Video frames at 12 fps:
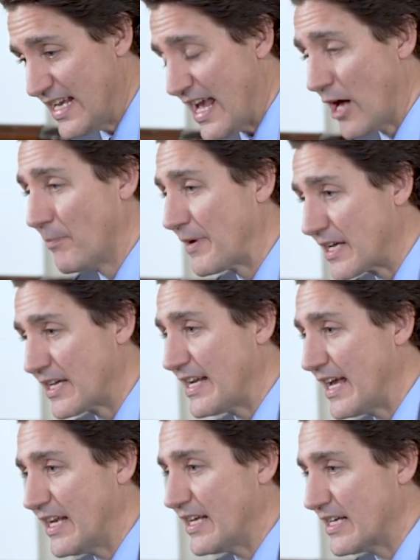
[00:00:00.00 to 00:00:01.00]
helping
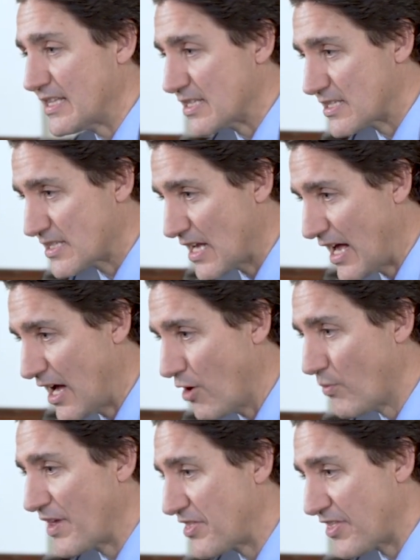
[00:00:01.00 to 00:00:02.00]
Canadians
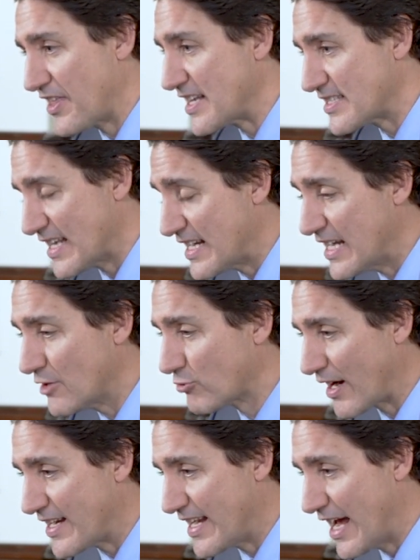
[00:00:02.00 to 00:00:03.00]
with the things they need
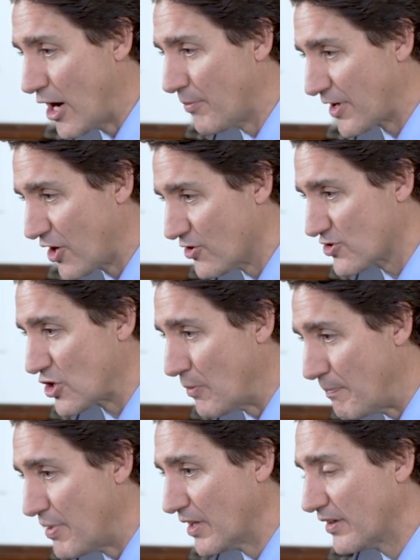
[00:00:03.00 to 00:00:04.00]
right now, but also
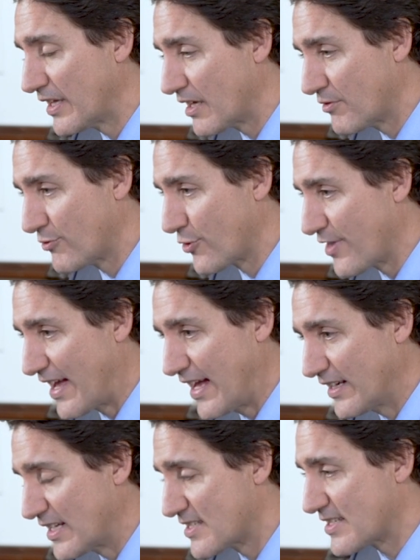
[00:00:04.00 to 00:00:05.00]
building for
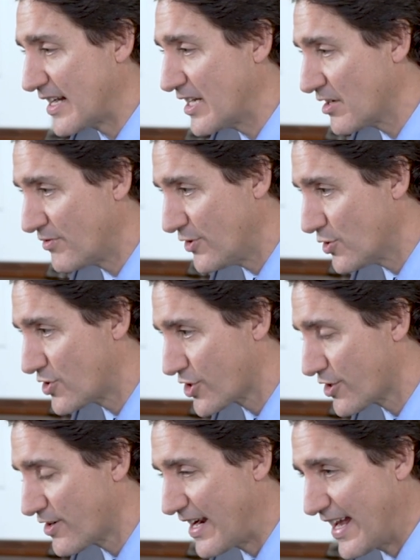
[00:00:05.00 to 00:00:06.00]
that exciting future.